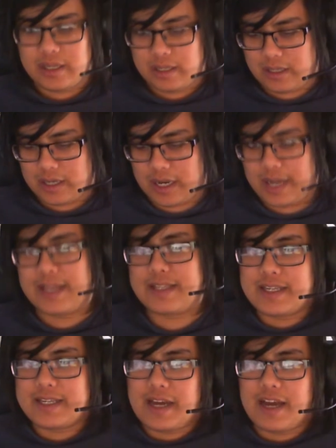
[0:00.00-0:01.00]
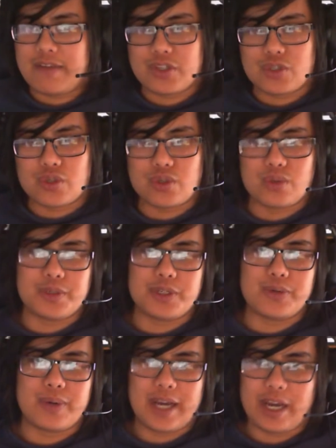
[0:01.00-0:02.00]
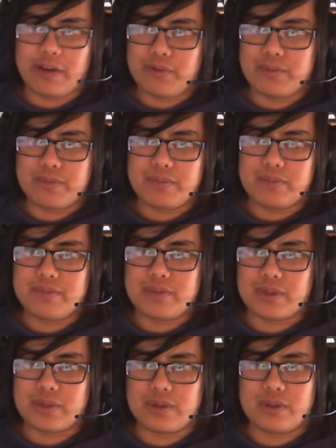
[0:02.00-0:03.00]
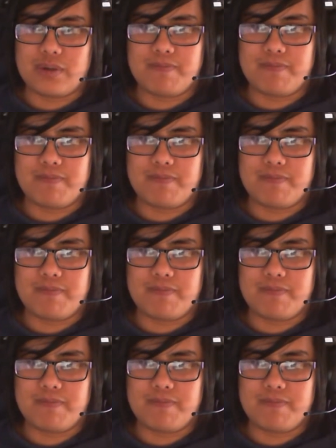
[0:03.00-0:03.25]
I did have the Sudowoodo out, so